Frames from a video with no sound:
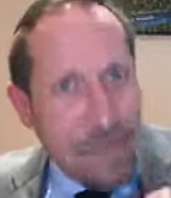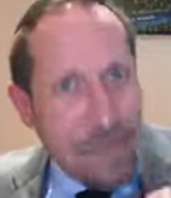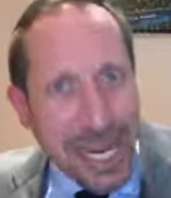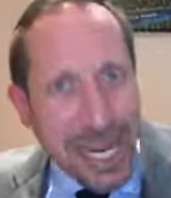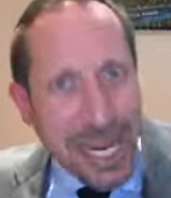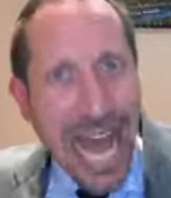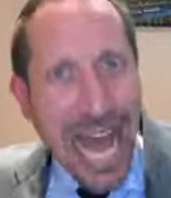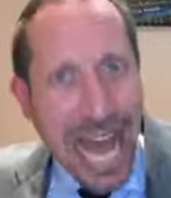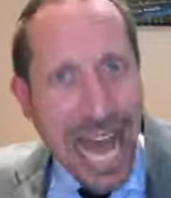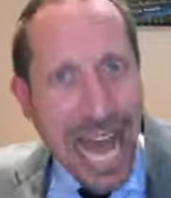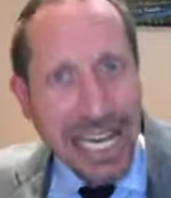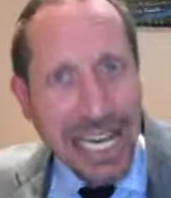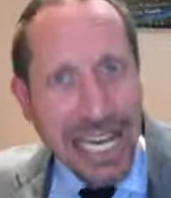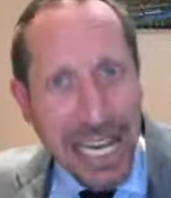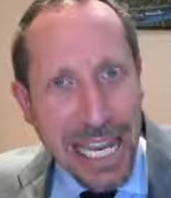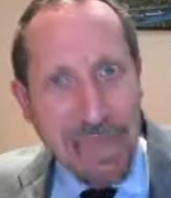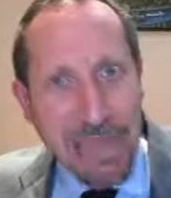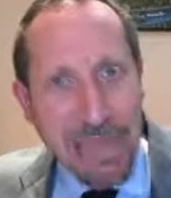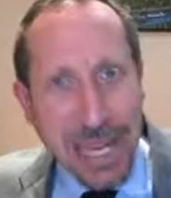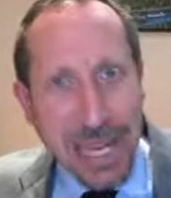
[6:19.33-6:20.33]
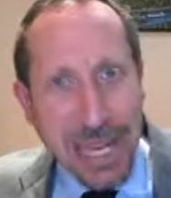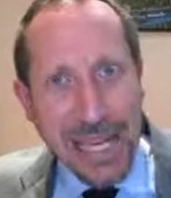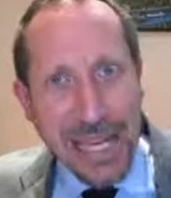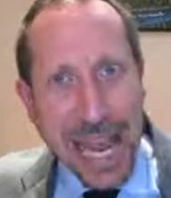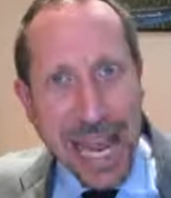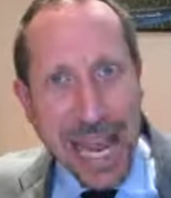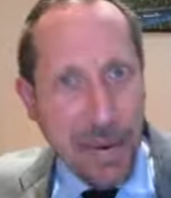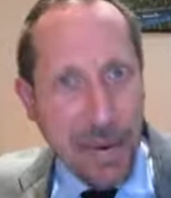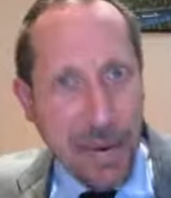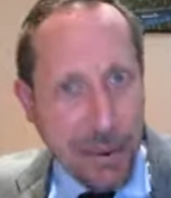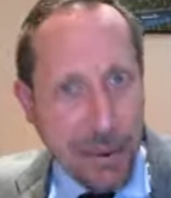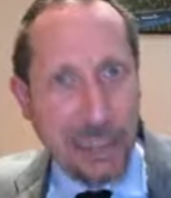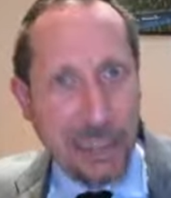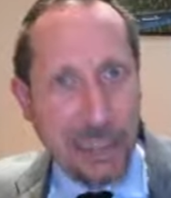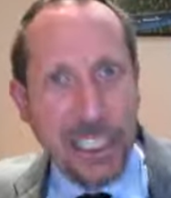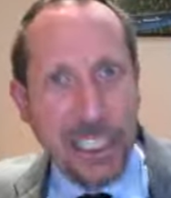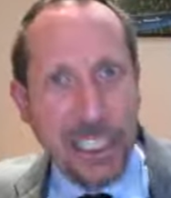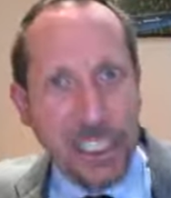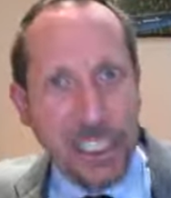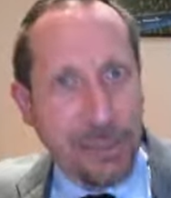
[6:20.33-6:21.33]
but had he been a
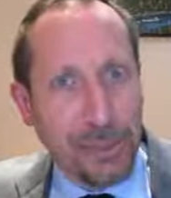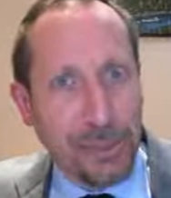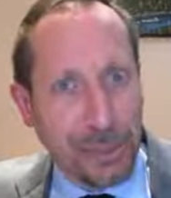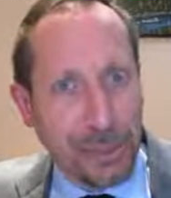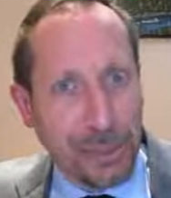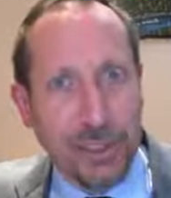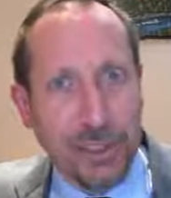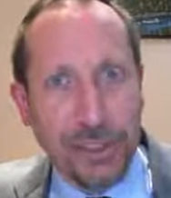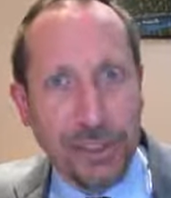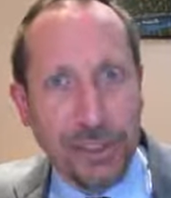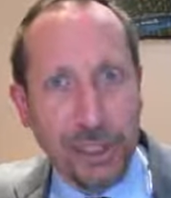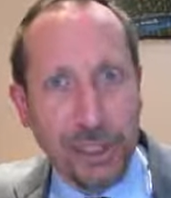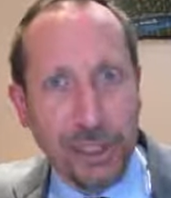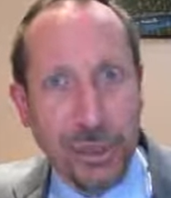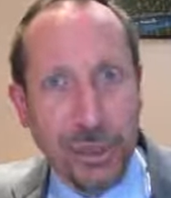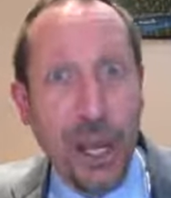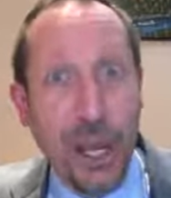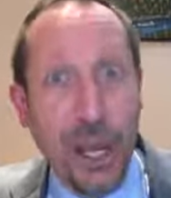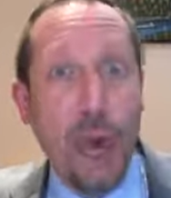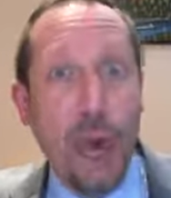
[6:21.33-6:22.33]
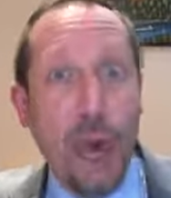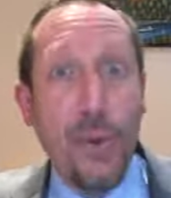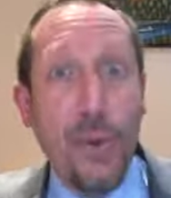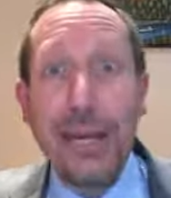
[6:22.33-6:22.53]
religious observant Jew,